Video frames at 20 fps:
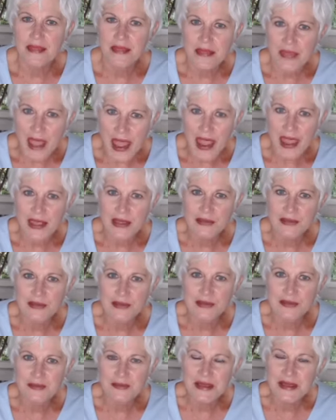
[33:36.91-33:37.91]

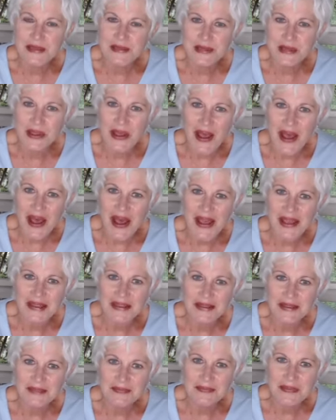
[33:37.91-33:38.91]
Thanks be to
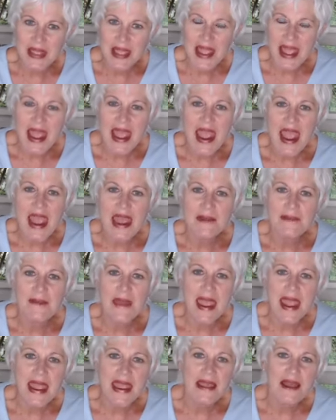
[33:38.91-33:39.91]
God. And
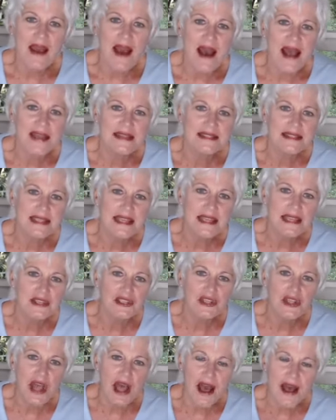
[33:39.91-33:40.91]
may God
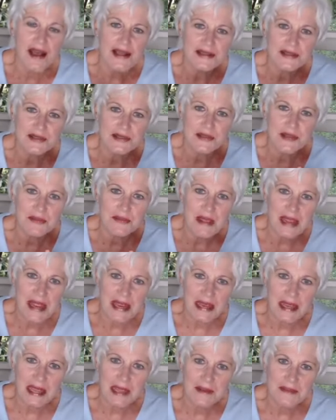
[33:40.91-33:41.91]
teach us the
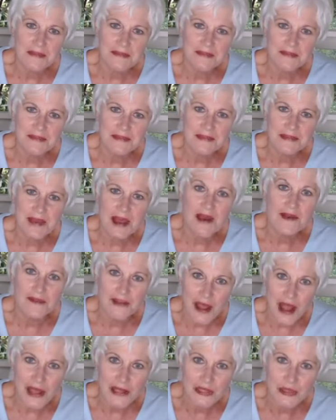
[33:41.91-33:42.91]
meaning of
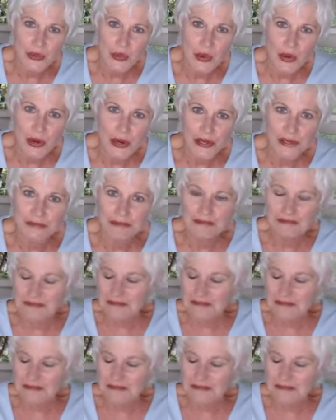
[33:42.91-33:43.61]
God's Word.